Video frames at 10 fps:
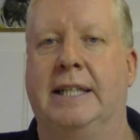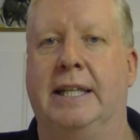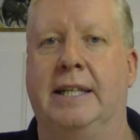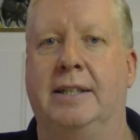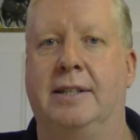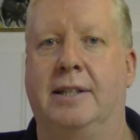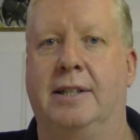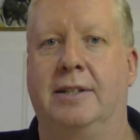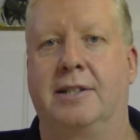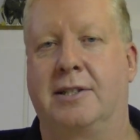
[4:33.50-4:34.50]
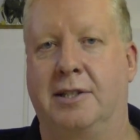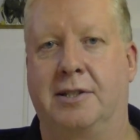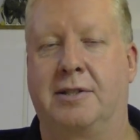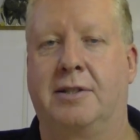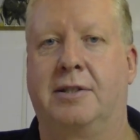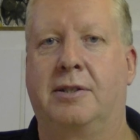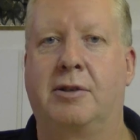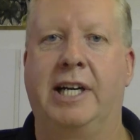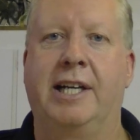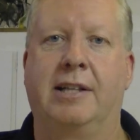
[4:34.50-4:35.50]
And this is
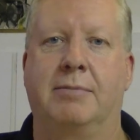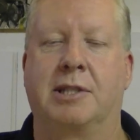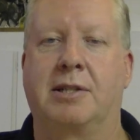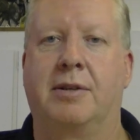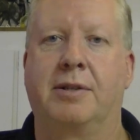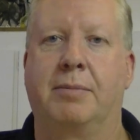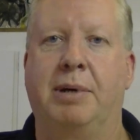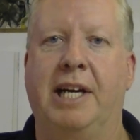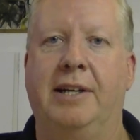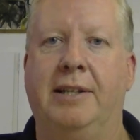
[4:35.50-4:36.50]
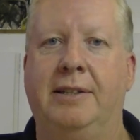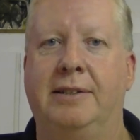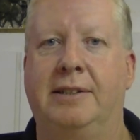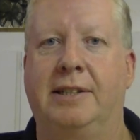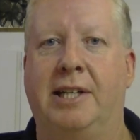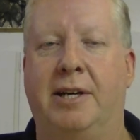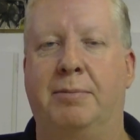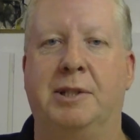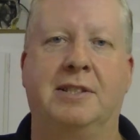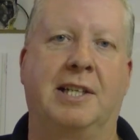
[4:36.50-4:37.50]
Craig the Muskoka Painter,
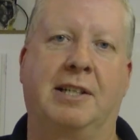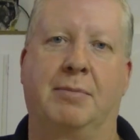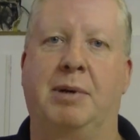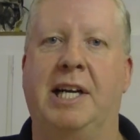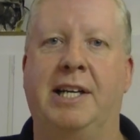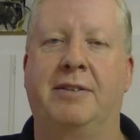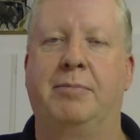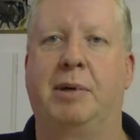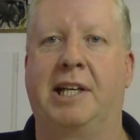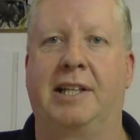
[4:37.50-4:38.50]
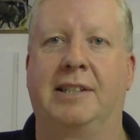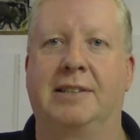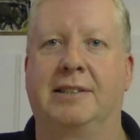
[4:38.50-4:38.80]
helping you take the pain out of painting.